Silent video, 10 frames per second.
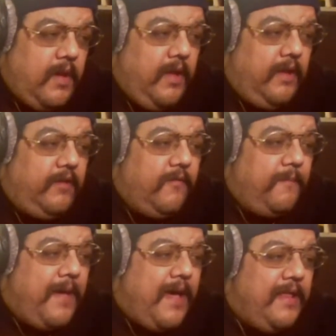Ain't
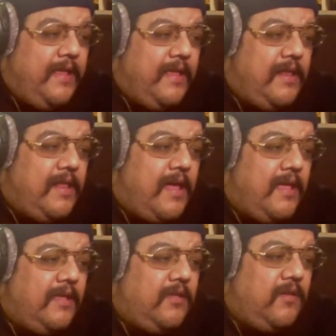nobody
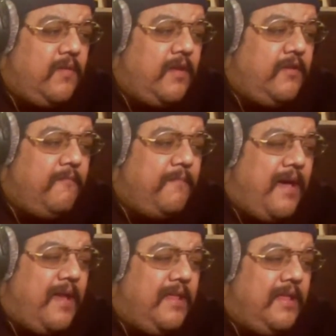like you, ain't
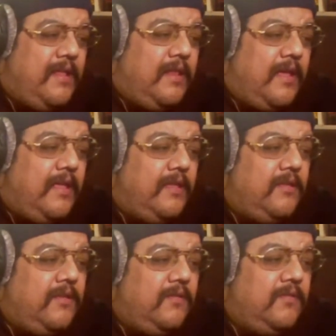nobody like
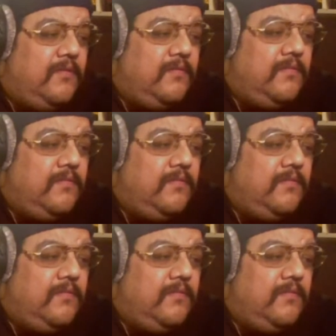you.